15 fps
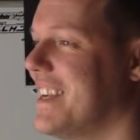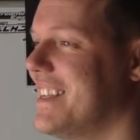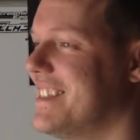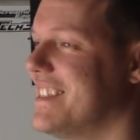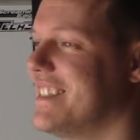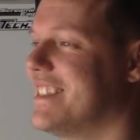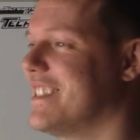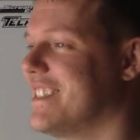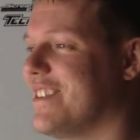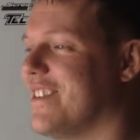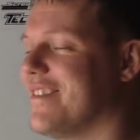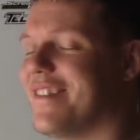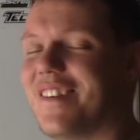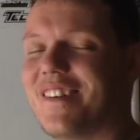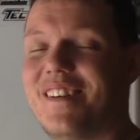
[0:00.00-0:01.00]
kids, it's just
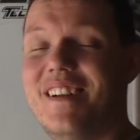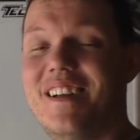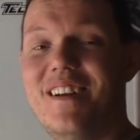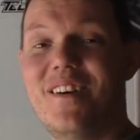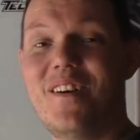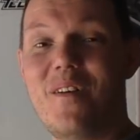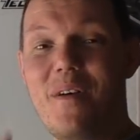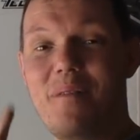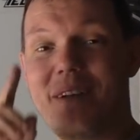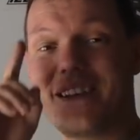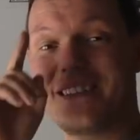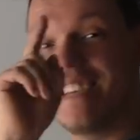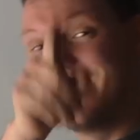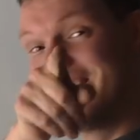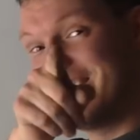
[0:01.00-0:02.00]
all wrong. Oh, that
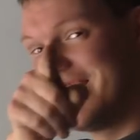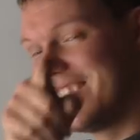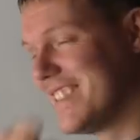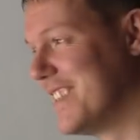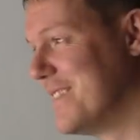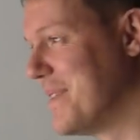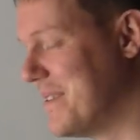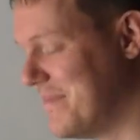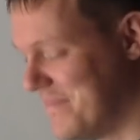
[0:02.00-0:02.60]
makes sense, and I'll see you in a